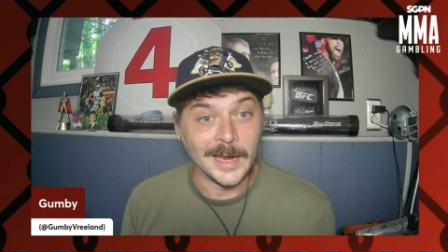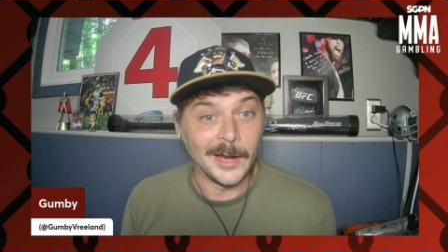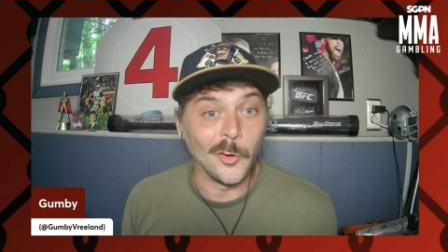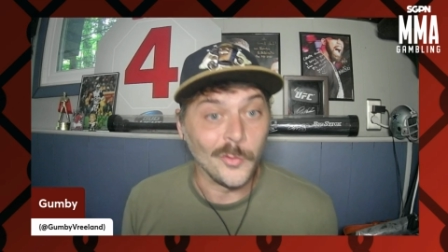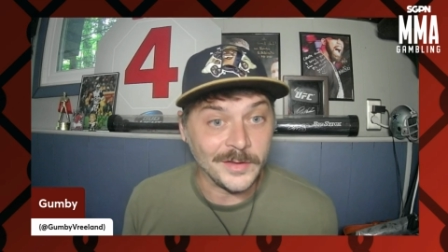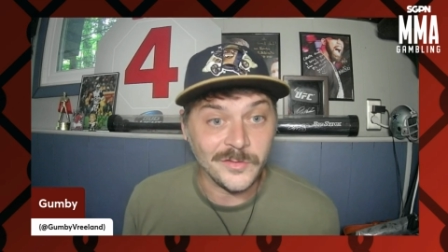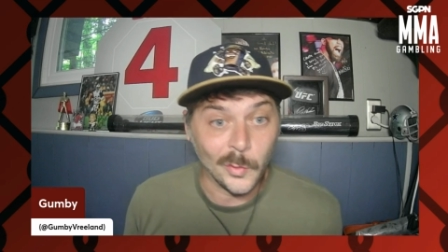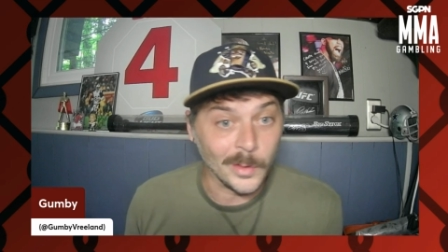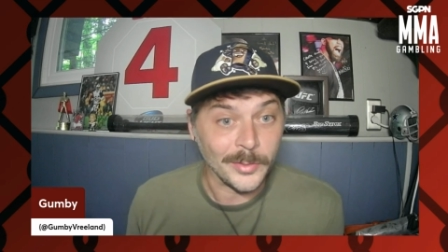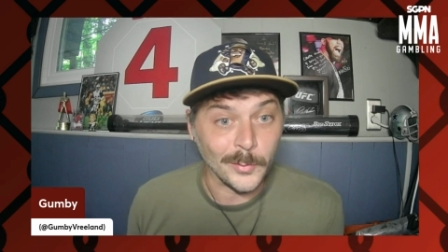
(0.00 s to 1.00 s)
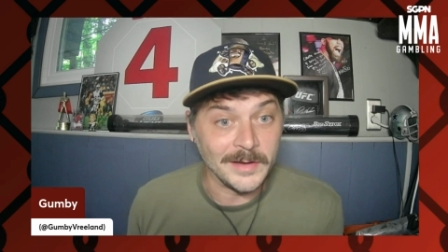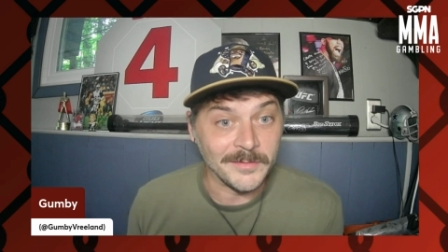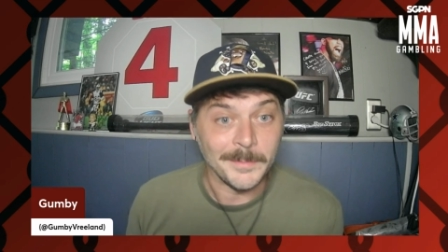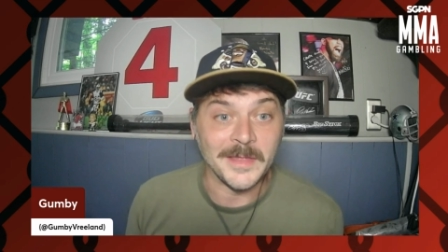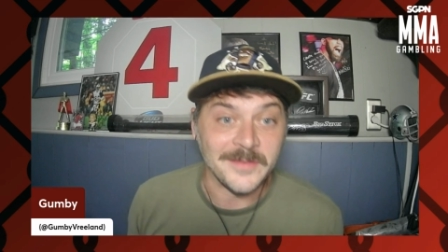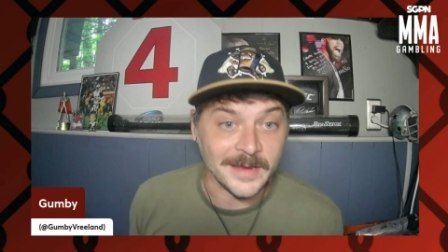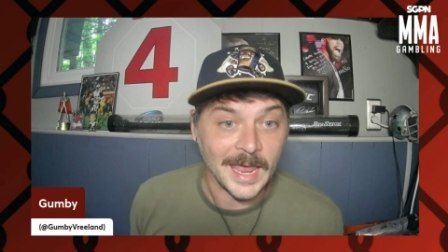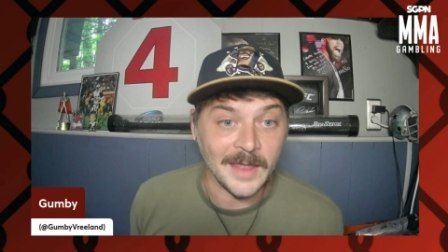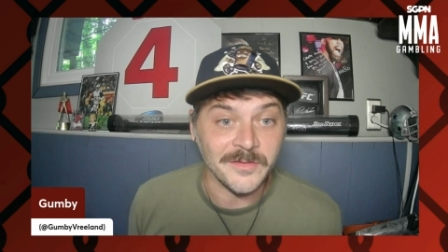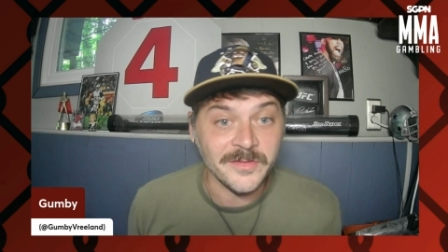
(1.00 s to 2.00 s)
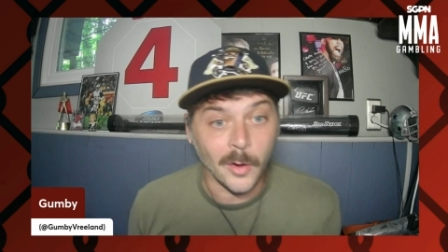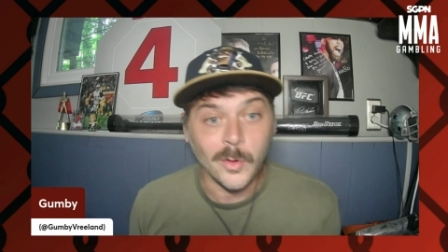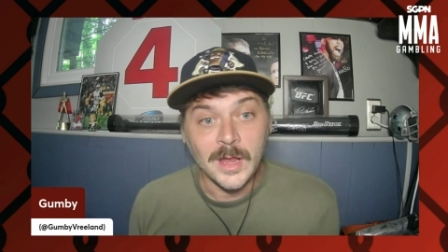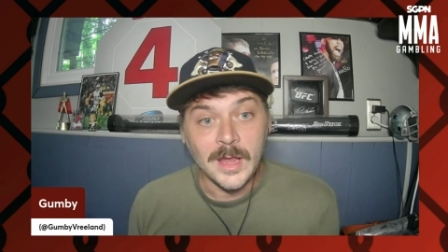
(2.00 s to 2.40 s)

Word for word: and only two or three of them that you can. So,